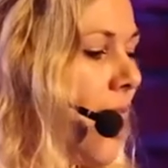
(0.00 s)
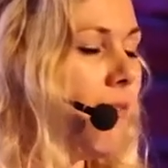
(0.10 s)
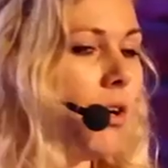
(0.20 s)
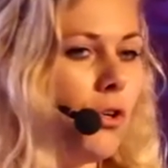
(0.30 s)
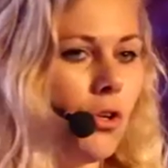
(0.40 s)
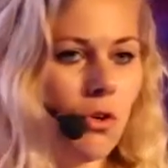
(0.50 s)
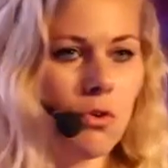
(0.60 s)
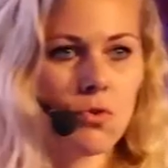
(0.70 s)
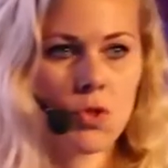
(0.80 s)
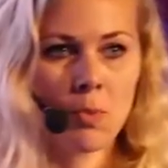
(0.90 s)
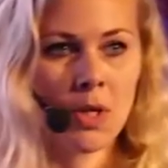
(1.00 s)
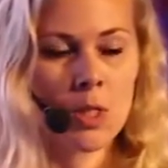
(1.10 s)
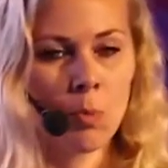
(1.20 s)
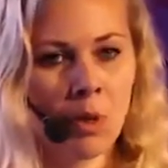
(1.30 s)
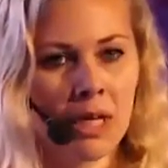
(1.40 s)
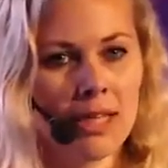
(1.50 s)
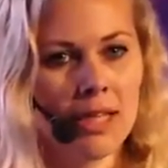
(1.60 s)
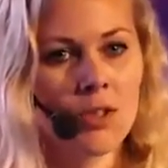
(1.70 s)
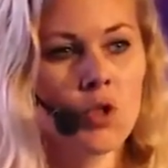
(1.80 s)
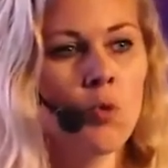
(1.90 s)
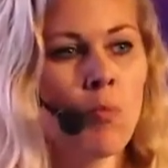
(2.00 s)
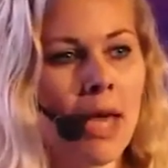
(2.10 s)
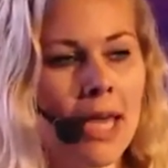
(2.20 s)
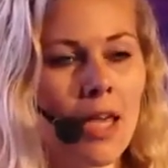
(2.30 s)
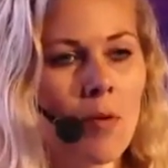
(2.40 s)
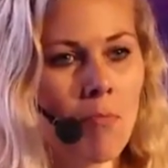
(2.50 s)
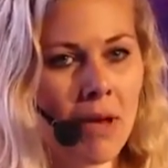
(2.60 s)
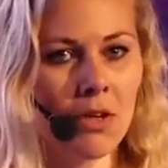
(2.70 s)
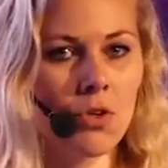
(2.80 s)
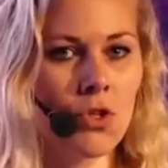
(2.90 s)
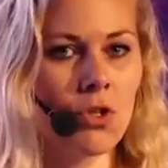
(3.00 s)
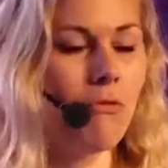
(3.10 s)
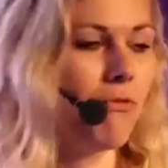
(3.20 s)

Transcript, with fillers: have a huge responsibility to make better stuff